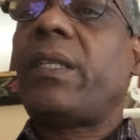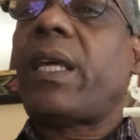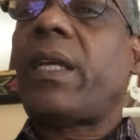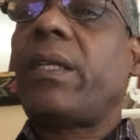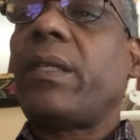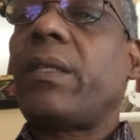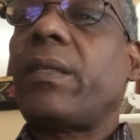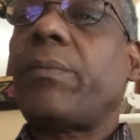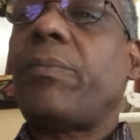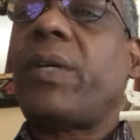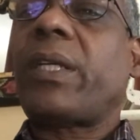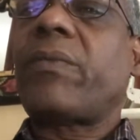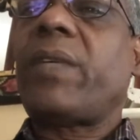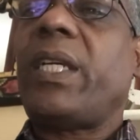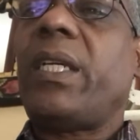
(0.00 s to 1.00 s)
like
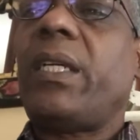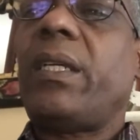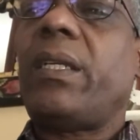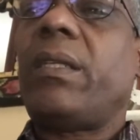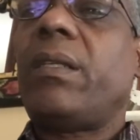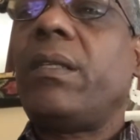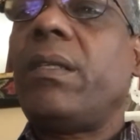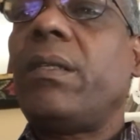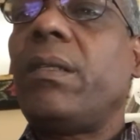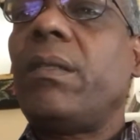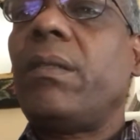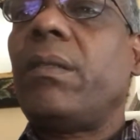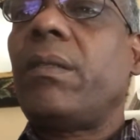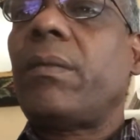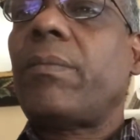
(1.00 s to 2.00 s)
brick red,
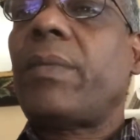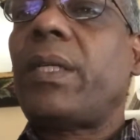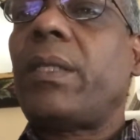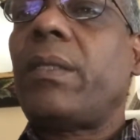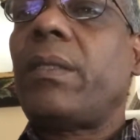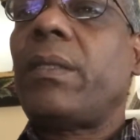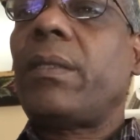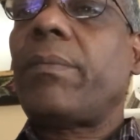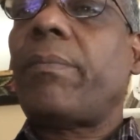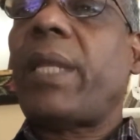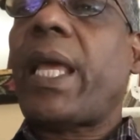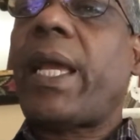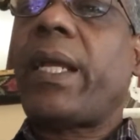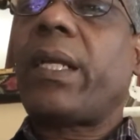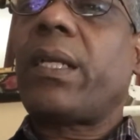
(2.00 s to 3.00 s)
but
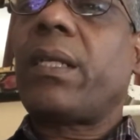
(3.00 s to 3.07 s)
black.